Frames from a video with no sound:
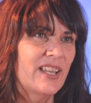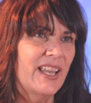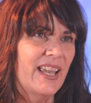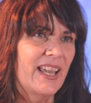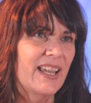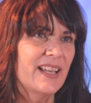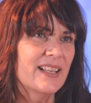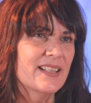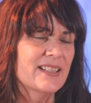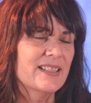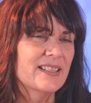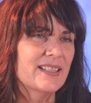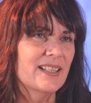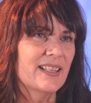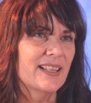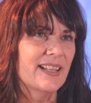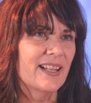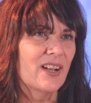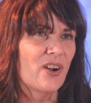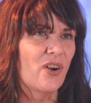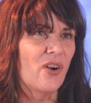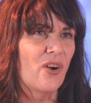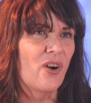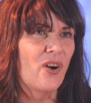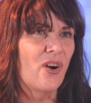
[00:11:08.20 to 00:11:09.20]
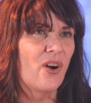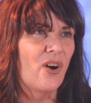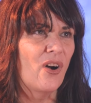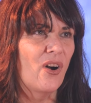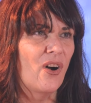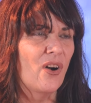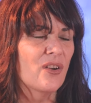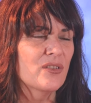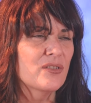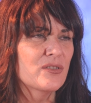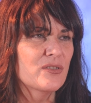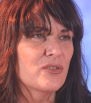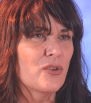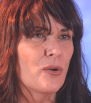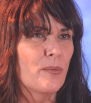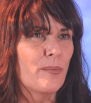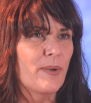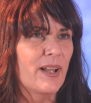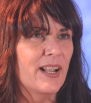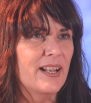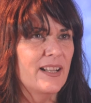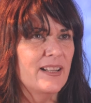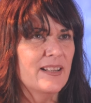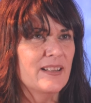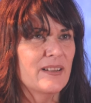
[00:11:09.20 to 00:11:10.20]
takes like so
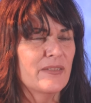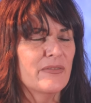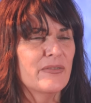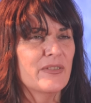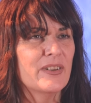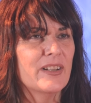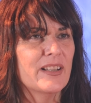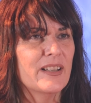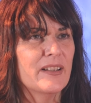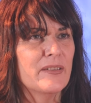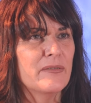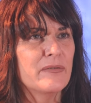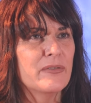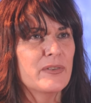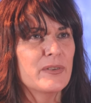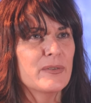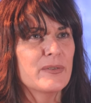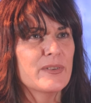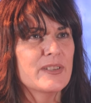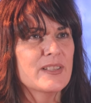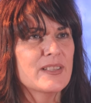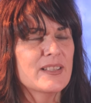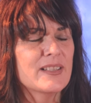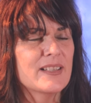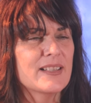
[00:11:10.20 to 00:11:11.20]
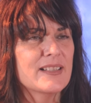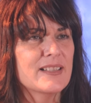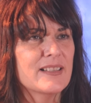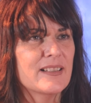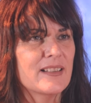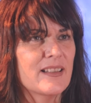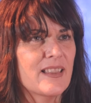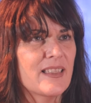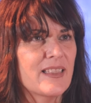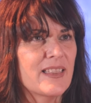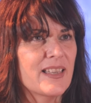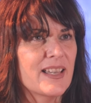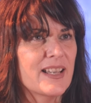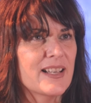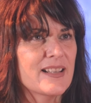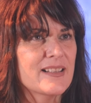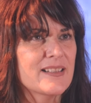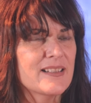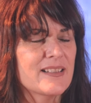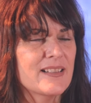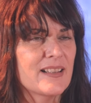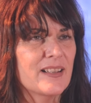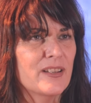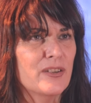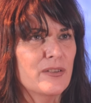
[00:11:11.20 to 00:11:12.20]
many different influences and
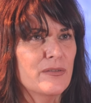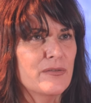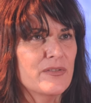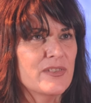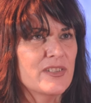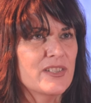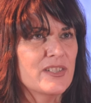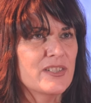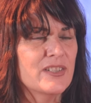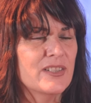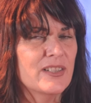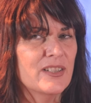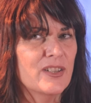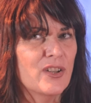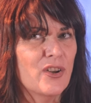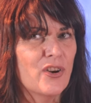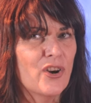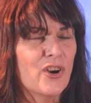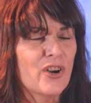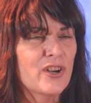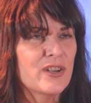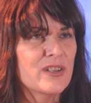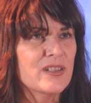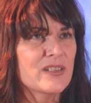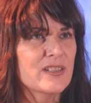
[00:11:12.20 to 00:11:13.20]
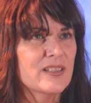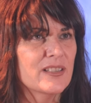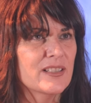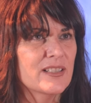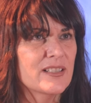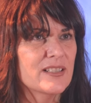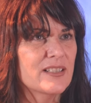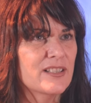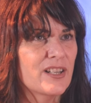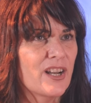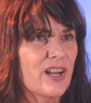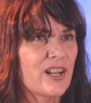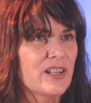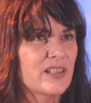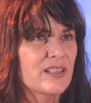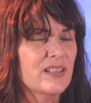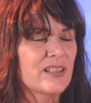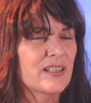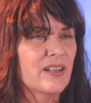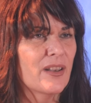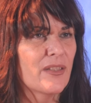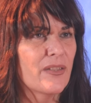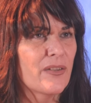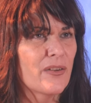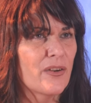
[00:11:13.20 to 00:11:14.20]
things that you've learned and done
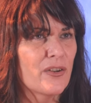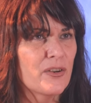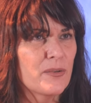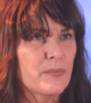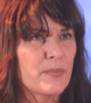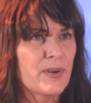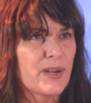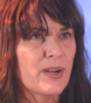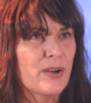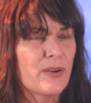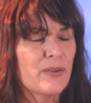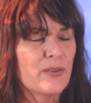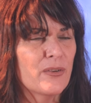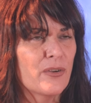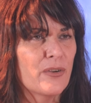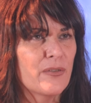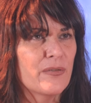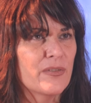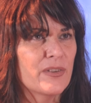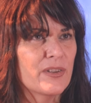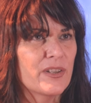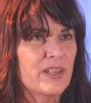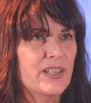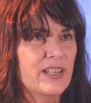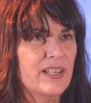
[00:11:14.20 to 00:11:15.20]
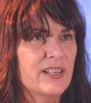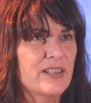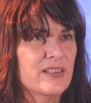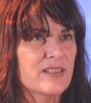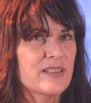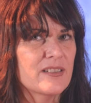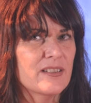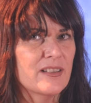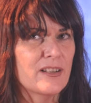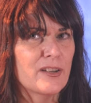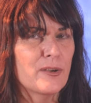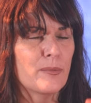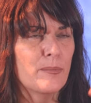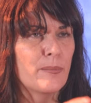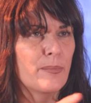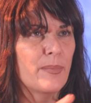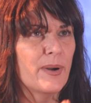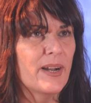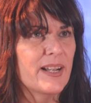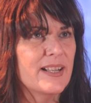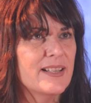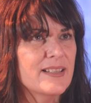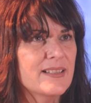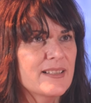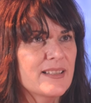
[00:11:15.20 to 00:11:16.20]
and thought about over the years and
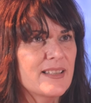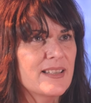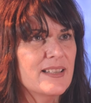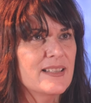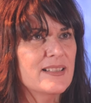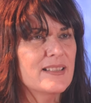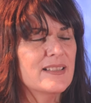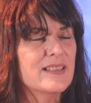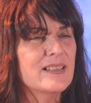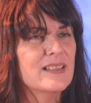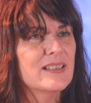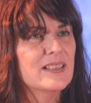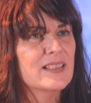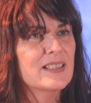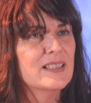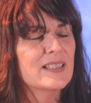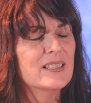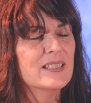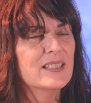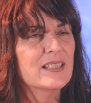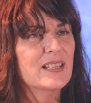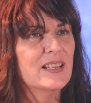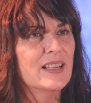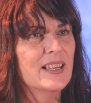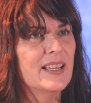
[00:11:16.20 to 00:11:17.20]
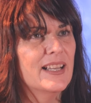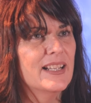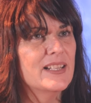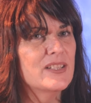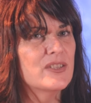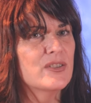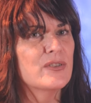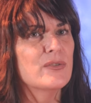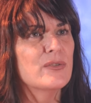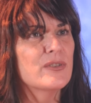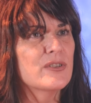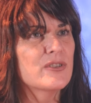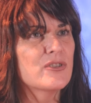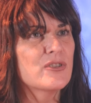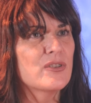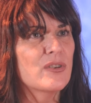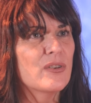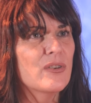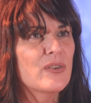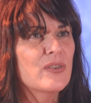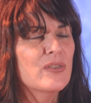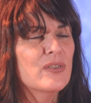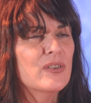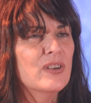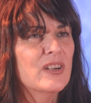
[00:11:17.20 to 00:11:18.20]
combines these into a
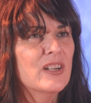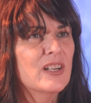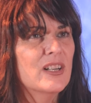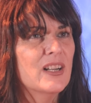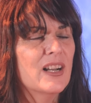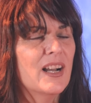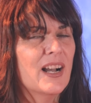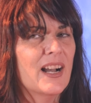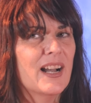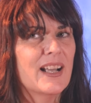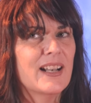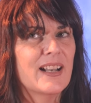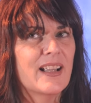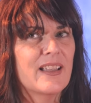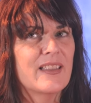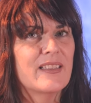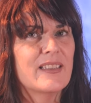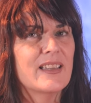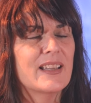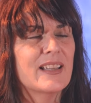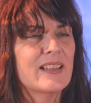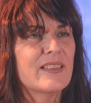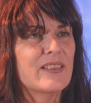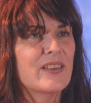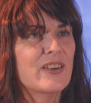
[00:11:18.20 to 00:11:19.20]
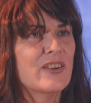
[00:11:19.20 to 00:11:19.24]
show. And I think